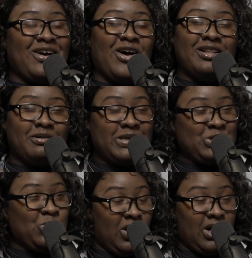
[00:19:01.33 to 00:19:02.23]
Call it what
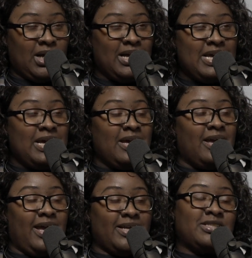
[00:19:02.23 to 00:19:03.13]
you want.
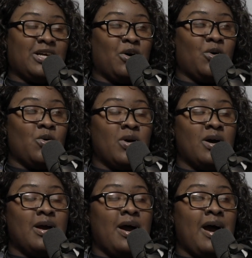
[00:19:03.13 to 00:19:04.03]
And so
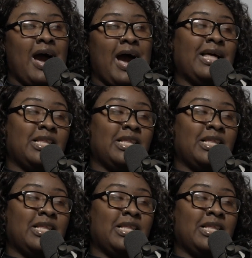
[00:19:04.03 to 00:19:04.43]
I